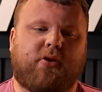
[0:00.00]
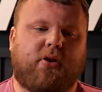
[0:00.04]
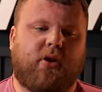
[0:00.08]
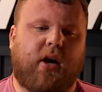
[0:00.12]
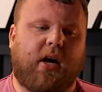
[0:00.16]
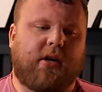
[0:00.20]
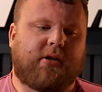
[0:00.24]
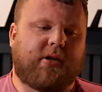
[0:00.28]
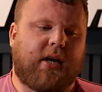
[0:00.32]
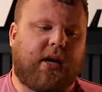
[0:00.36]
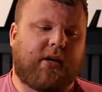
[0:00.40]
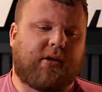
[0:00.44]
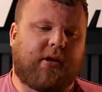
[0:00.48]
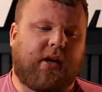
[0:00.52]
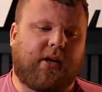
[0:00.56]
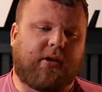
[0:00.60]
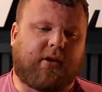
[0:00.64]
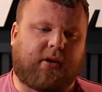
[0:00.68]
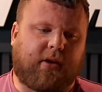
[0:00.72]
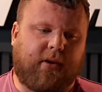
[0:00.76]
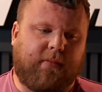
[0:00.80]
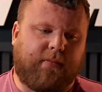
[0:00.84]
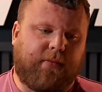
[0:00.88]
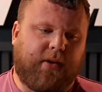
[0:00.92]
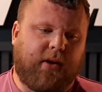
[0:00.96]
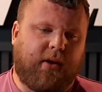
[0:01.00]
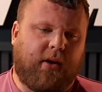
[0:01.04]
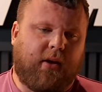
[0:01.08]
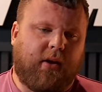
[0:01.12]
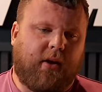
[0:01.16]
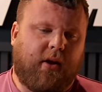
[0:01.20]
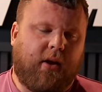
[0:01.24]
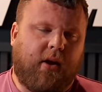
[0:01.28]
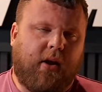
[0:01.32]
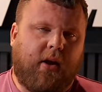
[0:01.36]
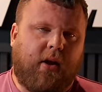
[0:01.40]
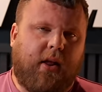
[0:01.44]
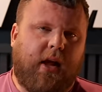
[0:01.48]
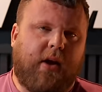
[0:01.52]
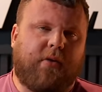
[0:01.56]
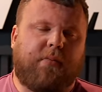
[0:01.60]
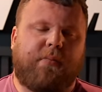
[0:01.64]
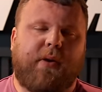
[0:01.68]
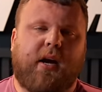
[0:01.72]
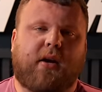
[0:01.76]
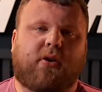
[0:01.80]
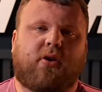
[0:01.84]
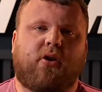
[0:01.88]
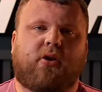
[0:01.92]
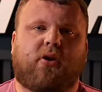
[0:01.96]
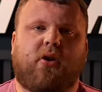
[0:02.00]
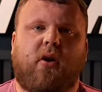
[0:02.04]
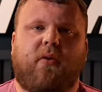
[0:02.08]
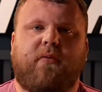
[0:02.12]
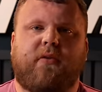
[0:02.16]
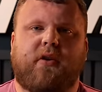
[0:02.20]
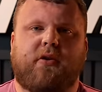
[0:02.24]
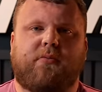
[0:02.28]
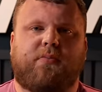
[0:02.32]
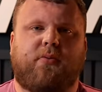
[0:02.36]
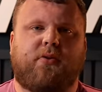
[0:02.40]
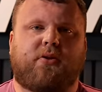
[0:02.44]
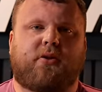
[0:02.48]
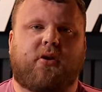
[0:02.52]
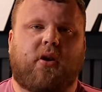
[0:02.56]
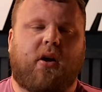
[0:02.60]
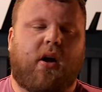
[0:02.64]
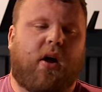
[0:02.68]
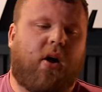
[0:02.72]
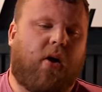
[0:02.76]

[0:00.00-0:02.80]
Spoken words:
You know, I said, like, it would be a good confidence booster.